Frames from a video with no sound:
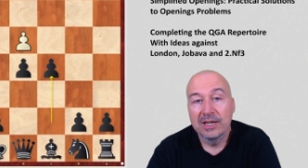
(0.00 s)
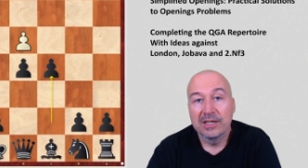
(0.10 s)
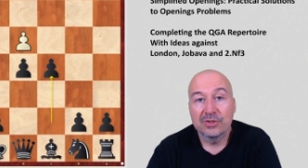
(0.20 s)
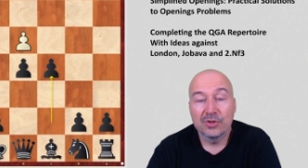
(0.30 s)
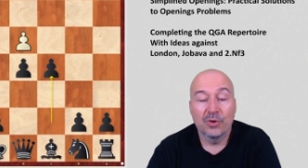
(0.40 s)

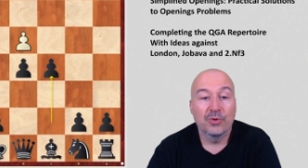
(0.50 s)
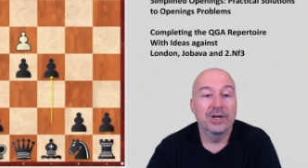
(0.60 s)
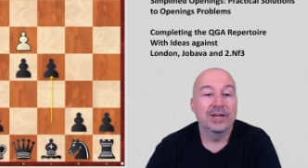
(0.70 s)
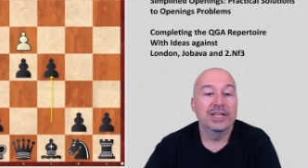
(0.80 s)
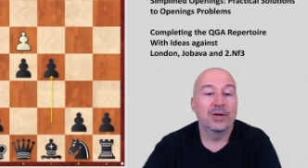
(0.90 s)
So
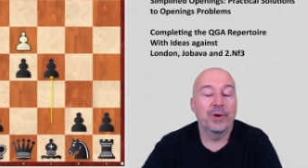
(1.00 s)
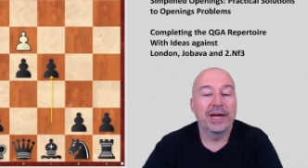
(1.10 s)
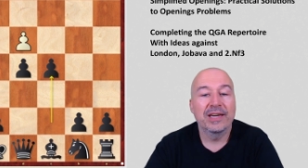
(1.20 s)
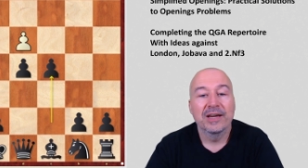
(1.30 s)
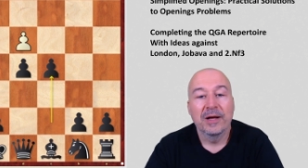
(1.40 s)
in a
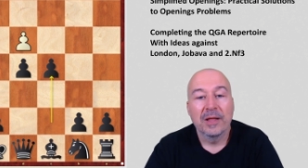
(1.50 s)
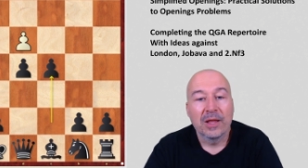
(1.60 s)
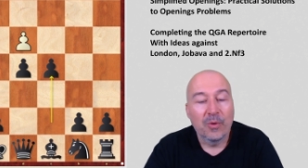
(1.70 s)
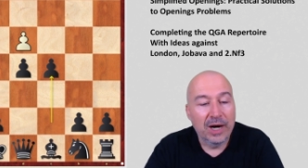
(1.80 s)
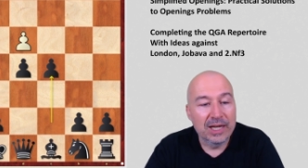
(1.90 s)
way,
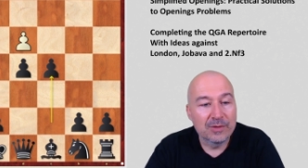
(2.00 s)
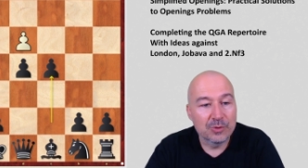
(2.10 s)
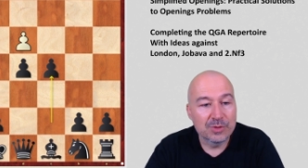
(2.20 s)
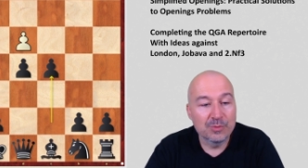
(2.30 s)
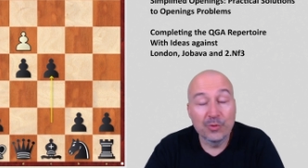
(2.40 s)
White
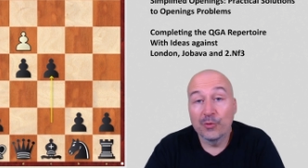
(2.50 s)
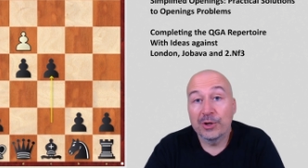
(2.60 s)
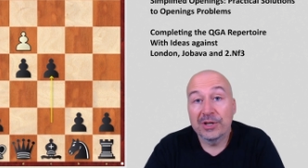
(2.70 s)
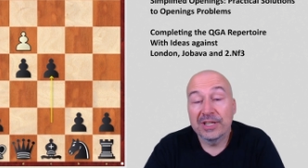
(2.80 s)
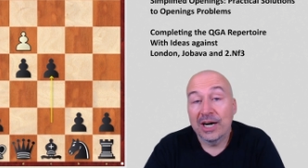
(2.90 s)
was move
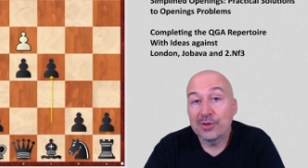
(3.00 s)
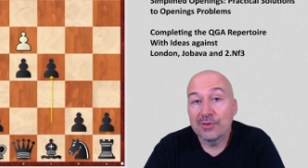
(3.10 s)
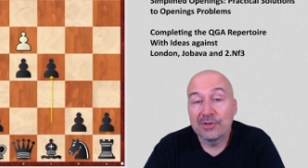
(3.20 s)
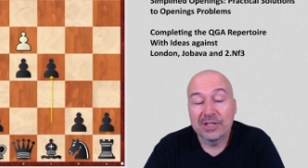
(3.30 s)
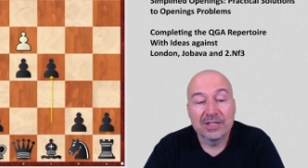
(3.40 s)
ordered out of
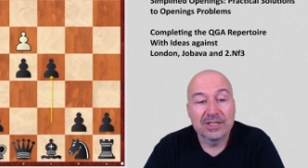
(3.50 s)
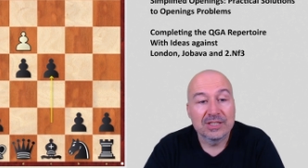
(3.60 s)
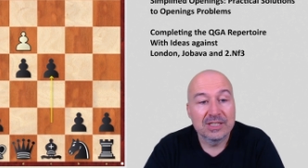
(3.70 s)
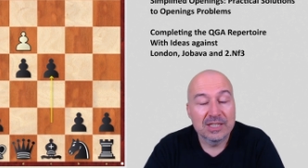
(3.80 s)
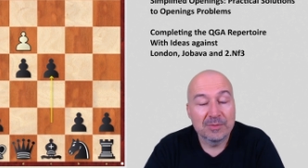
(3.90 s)
the London
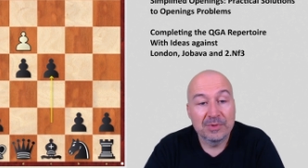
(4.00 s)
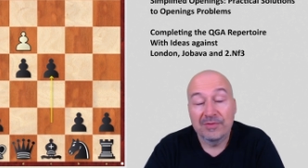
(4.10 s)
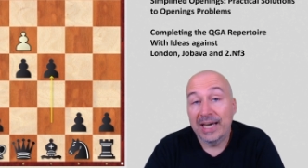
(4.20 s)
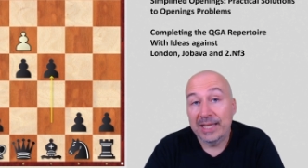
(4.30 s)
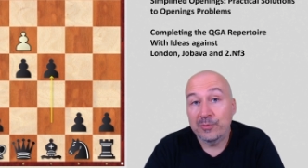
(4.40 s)
system if
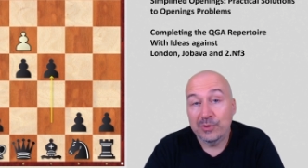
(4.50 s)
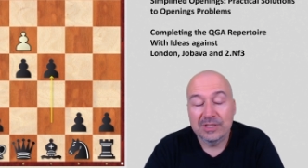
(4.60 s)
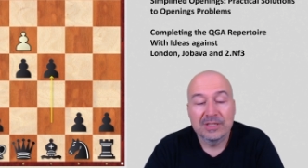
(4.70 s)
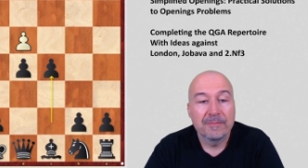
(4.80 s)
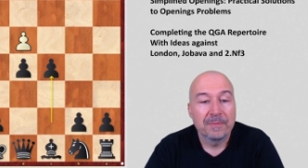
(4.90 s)
that
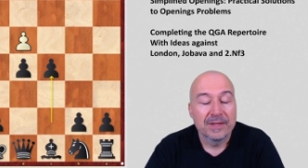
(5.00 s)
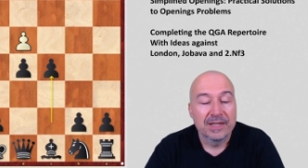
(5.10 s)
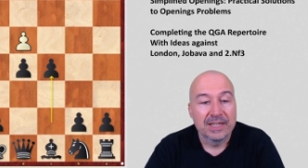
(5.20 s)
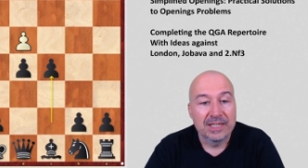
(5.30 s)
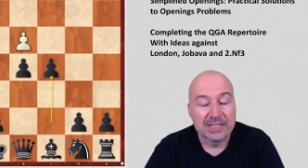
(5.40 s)
was
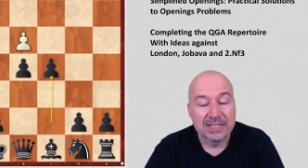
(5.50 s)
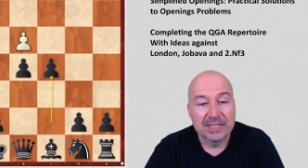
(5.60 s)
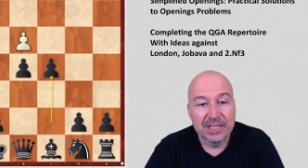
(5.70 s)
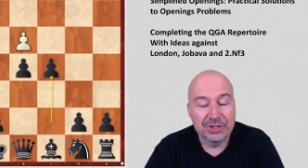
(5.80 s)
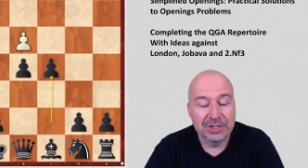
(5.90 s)
his
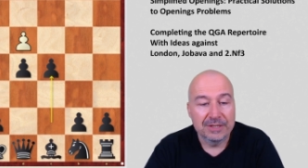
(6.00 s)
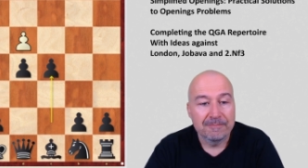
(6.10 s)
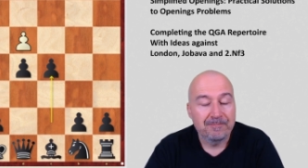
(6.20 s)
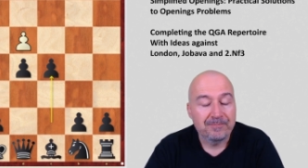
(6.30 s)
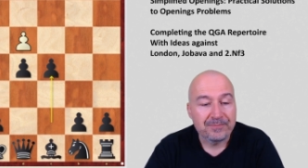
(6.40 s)
intention.
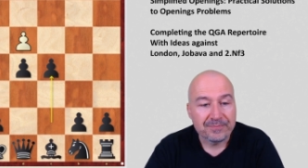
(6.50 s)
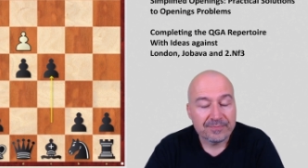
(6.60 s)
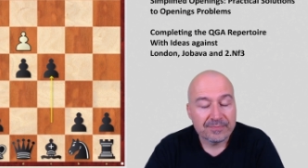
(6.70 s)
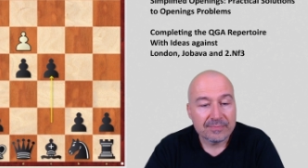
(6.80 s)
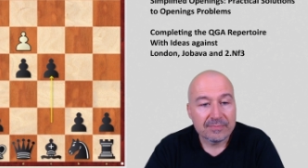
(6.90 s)

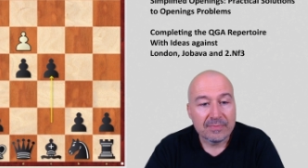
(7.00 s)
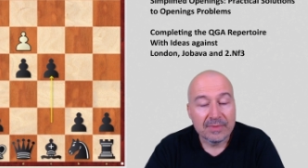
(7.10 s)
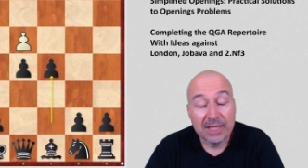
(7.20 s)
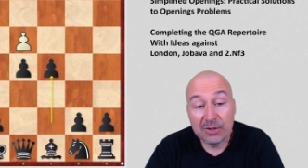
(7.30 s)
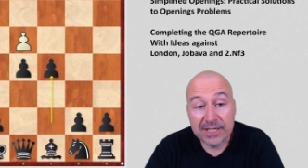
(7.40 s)

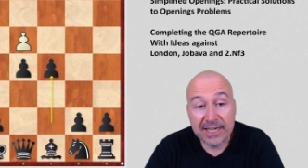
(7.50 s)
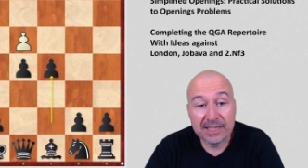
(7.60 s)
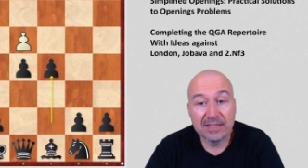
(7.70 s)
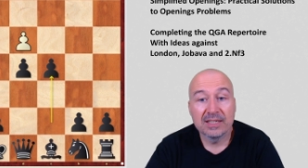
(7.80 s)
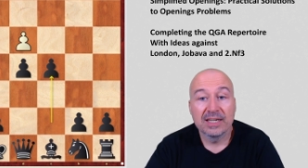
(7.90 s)
Now
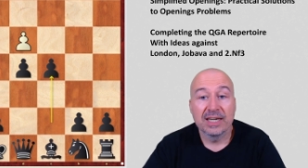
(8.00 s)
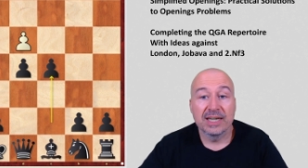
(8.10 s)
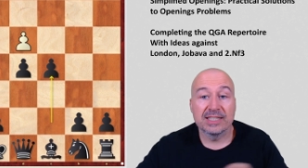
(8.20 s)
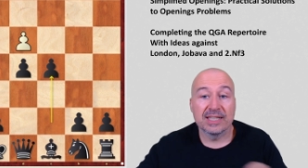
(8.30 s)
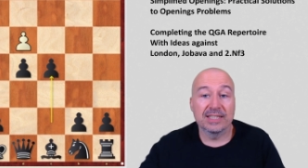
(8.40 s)
second
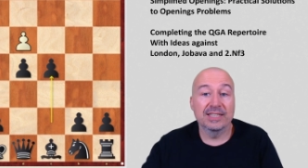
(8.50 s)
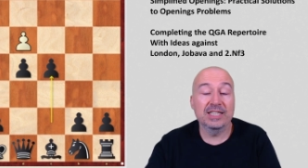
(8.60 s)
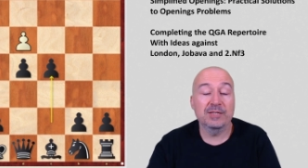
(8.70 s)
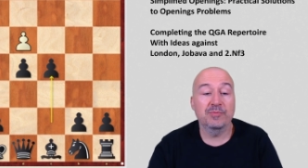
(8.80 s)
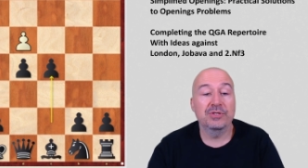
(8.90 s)
is that in
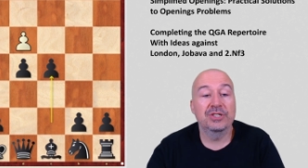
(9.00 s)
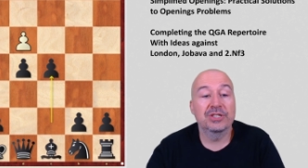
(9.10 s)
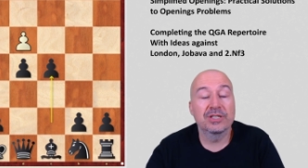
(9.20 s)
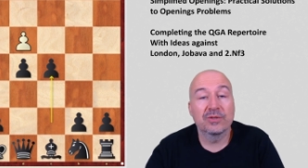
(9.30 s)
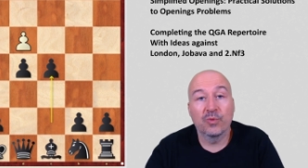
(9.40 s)
this
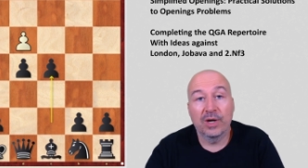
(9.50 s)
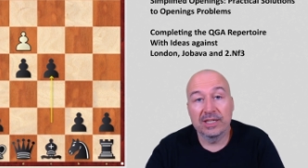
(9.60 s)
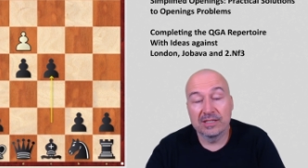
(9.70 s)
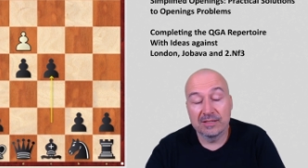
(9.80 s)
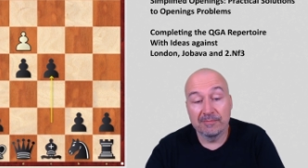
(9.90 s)
position
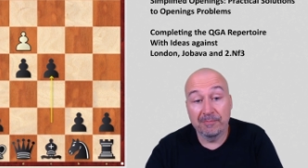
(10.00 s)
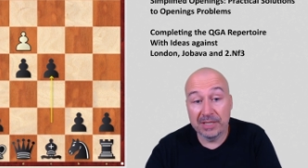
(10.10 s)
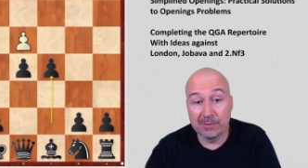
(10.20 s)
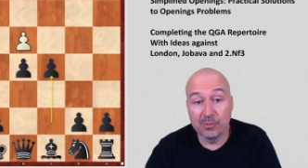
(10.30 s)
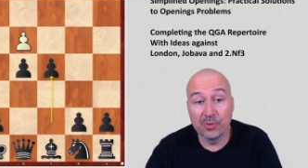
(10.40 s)
White's
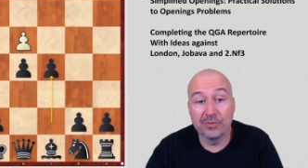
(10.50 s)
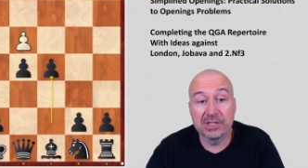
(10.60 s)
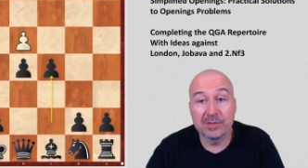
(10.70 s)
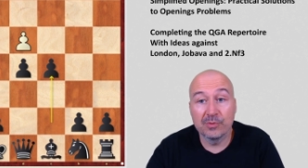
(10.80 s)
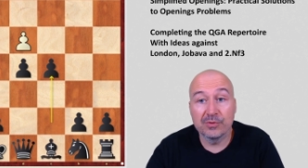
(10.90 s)
best move is
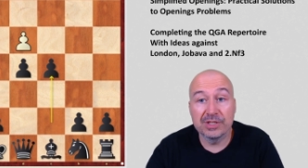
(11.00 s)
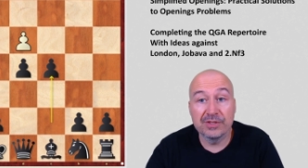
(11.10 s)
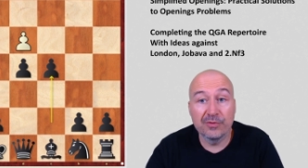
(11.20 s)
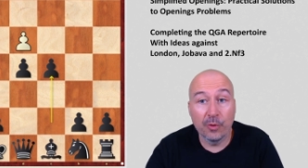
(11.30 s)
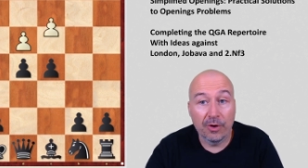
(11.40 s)
the move
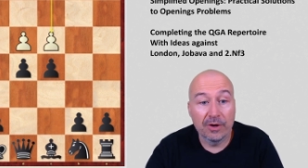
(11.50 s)
c4,